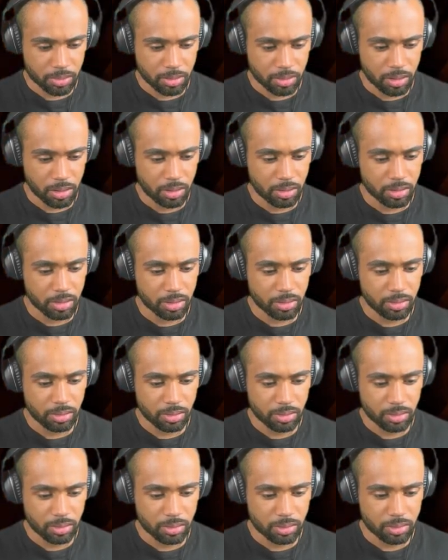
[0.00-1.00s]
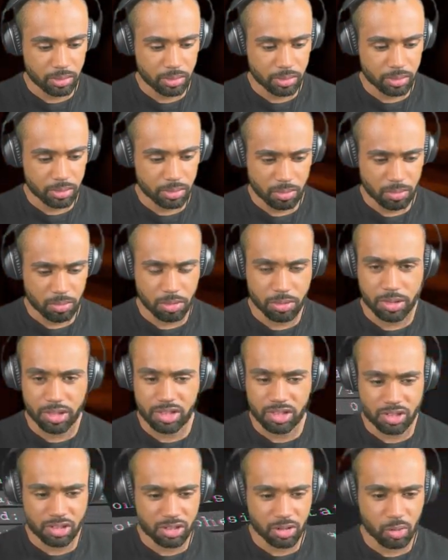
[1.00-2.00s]
Huh. Well,
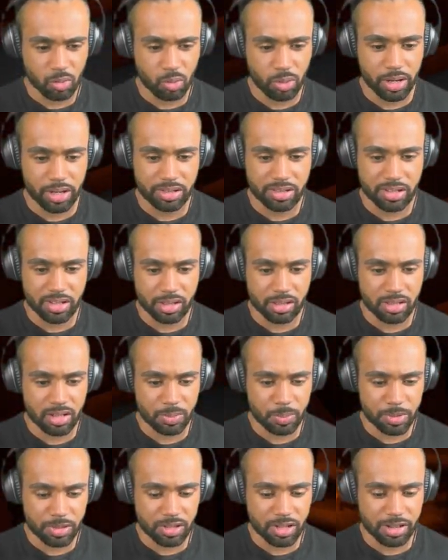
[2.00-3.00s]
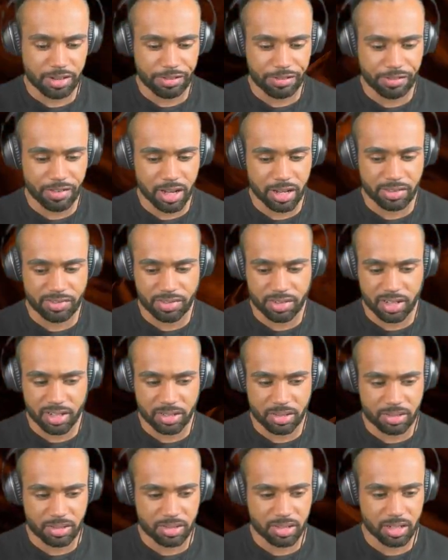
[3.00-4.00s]
this is a weird setup. It's like five
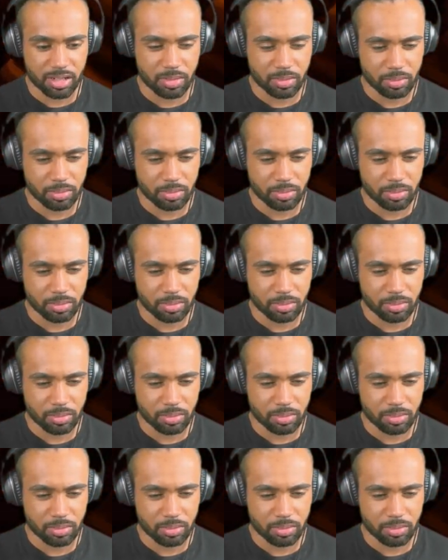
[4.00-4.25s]
nights at